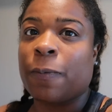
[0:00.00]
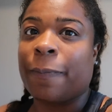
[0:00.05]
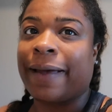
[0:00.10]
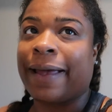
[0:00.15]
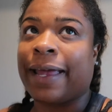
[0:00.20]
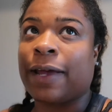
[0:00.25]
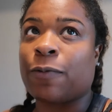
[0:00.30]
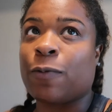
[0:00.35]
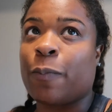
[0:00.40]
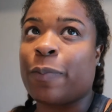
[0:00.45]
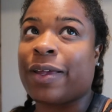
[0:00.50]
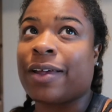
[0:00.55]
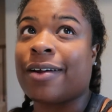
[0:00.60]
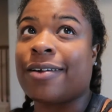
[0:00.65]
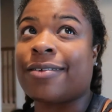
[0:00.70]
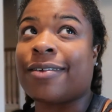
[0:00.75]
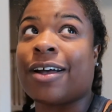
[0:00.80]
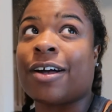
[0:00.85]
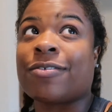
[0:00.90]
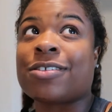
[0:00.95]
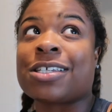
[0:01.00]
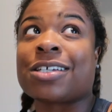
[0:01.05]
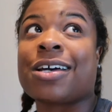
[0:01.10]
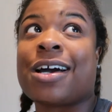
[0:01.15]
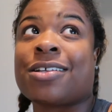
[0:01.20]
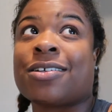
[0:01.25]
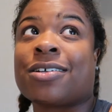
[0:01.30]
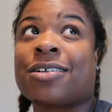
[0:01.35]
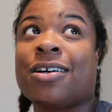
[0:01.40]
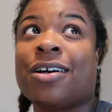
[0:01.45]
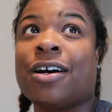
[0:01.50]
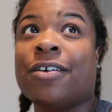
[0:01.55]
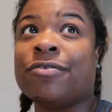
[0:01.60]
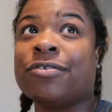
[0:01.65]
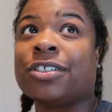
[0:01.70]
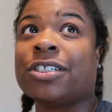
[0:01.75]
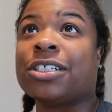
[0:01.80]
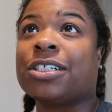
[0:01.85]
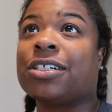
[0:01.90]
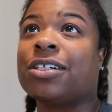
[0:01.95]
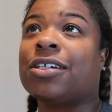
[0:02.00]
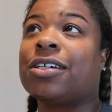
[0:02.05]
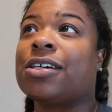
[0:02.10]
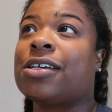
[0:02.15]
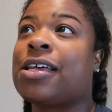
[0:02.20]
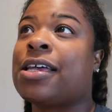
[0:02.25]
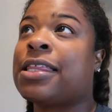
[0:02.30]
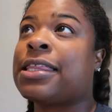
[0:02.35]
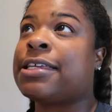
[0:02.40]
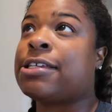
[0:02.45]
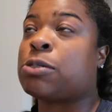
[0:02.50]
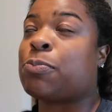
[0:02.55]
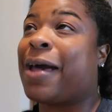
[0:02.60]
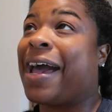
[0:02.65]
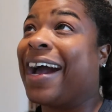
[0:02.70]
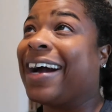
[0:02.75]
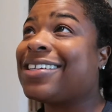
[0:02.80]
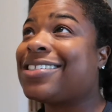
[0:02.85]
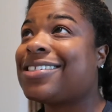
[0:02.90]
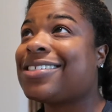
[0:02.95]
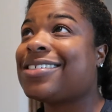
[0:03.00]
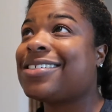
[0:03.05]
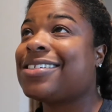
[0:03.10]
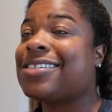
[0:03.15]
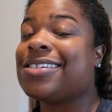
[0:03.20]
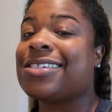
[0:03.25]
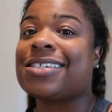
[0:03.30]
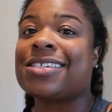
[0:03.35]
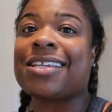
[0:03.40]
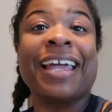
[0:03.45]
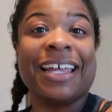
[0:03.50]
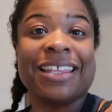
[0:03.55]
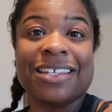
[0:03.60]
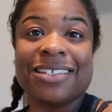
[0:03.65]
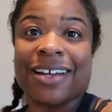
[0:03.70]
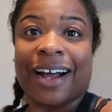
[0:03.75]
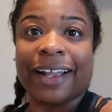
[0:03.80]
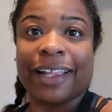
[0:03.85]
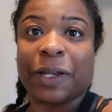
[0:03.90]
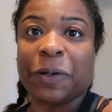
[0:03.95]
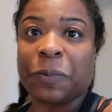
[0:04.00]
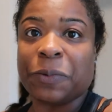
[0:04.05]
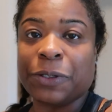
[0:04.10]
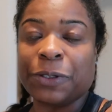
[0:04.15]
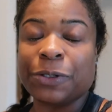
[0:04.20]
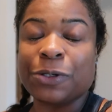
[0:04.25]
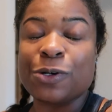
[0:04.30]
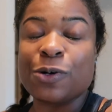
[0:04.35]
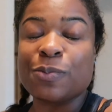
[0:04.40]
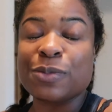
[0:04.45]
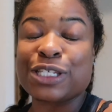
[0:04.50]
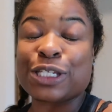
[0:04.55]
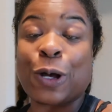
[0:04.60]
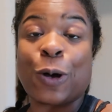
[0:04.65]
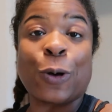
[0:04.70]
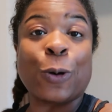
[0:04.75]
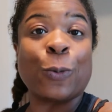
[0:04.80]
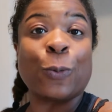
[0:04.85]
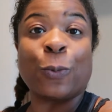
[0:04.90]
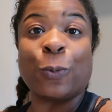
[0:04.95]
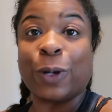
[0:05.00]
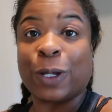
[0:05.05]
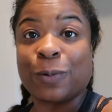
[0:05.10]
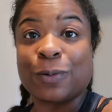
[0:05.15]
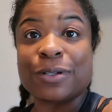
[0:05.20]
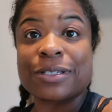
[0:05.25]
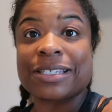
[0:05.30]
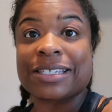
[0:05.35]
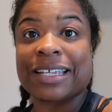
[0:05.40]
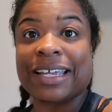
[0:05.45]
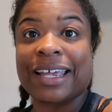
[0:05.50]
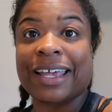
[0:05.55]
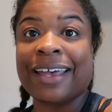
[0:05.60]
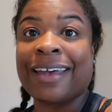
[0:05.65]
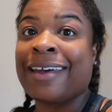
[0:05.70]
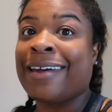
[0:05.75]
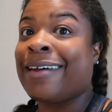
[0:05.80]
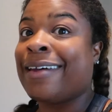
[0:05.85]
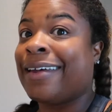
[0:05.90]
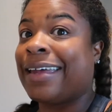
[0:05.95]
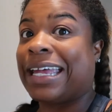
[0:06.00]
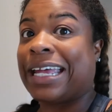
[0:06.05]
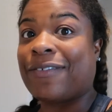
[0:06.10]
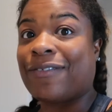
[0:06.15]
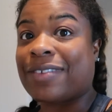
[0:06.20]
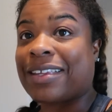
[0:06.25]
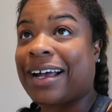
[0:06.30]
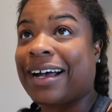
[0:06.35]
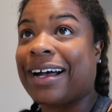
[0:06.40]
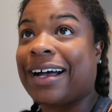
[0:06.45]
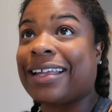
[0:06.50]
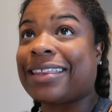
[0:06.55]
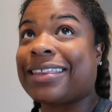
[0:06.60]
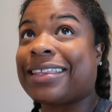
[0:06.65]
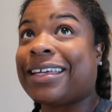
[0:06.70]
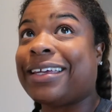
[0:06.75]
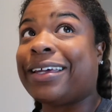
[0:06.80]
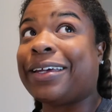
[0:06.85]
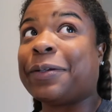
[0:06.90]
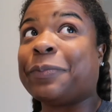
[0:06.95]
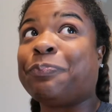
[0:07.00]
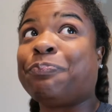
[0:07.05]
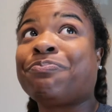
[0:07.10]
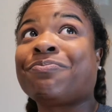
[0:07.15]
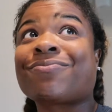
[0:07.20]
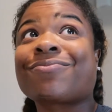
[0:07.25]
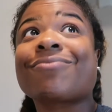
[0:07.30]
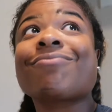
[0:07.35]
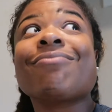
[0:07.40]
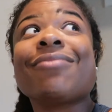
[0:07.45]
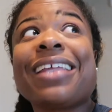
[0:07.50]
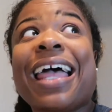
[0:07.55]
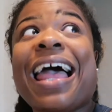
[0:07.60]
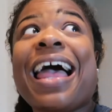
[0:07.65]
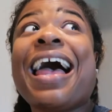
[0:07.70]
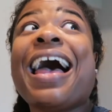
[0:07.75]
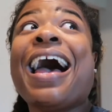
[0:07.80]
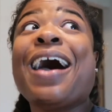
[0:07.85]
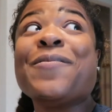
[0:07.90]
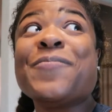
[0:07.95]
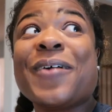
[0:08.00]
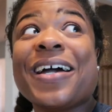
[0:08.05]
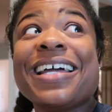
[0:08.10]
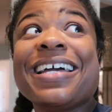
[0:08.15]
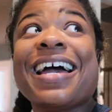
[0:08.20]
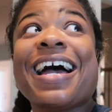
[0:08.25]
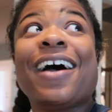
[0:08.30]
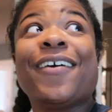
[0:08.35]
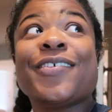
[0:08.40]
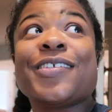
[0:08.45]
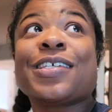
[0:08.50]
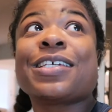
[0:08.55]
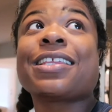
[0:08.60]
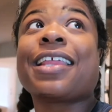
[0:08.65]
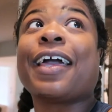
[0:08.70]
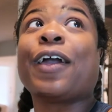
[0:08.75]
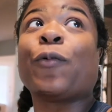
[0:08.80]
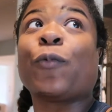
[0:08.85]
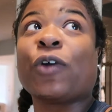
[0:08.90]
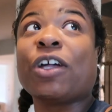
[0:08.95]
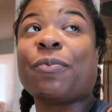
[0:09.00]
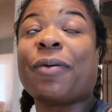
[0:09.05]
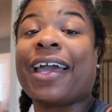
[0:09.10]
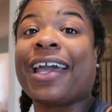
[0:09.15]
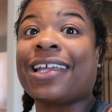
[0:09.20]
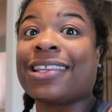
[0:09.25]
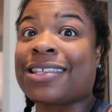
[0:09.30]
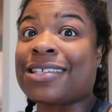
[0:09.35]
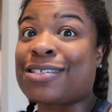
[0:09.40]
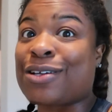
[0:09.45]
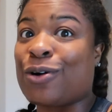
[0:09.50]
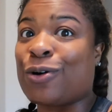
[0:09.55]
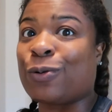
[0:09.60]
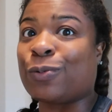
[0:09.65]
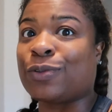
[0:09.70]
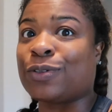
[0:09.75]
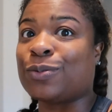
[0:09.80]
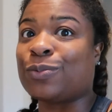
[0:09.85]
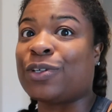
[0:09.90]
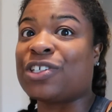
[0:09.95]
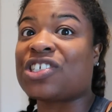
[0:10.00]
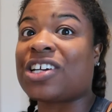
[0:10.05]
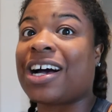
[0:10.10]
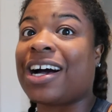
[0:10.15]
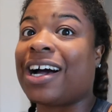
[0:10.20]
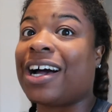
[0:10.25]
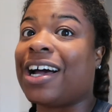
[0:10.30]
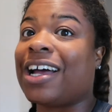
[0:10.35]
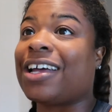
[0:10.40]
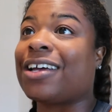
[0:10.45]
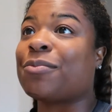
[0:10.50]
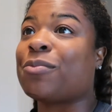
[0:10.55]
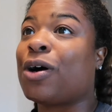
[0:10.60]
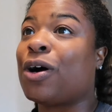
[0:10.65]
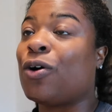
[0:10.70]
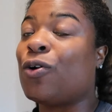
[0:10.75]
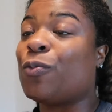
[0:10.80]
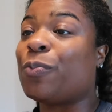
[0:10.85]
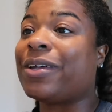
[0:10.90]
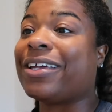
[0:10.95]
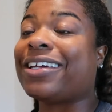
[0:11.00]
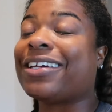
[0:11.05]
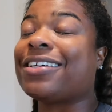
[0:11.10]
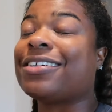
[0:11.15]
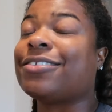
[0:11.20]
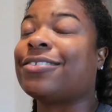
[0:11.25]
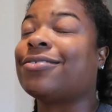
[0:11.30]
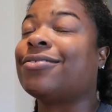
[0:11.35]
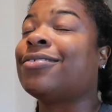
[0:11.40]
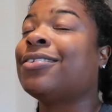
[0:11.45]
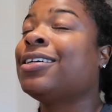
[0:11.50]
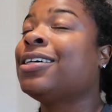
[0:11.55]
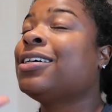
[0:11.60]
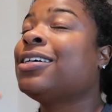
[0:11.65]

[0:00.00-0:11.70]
paint will be enough to kind of cover these patches in the dining room. So we will see. If not, then I might have to like repaint this whole room, which I am hoping and